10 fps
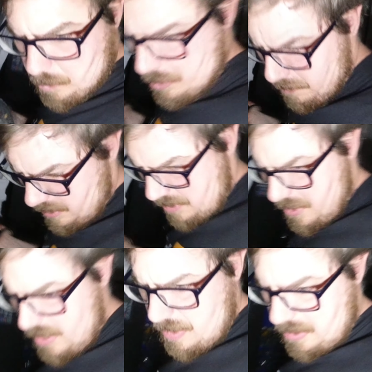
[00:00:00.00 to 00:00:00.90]
What am I
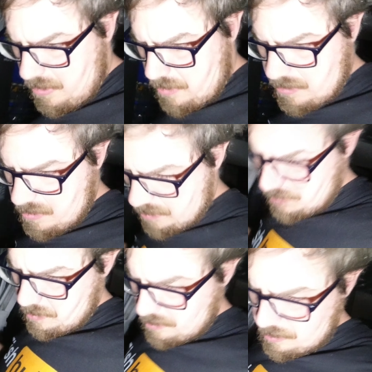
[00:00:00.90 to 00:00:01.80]
standing on?
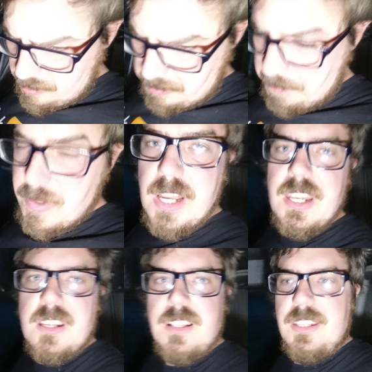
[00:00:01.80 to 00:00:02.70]
I
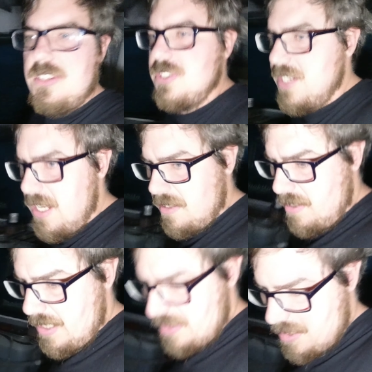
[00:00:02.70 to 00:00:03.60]
need to clean the shed,
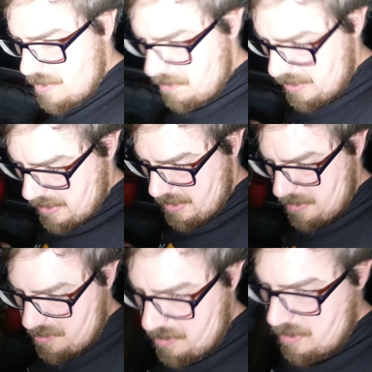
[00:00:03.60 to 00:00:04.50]
guys, this
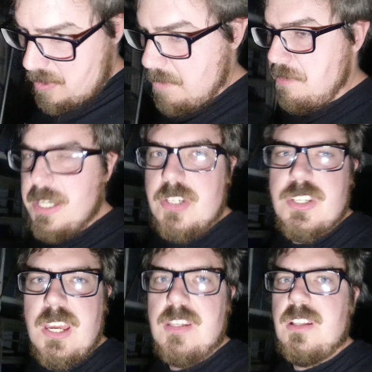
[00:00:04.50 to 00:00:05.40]
weekend. Big
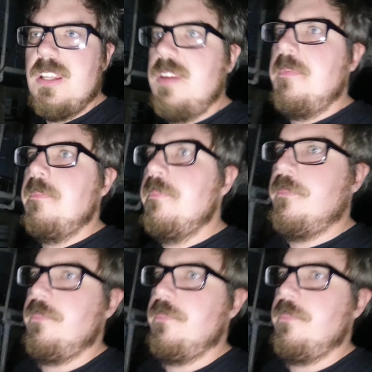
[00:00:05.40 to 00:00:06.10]
shed clean.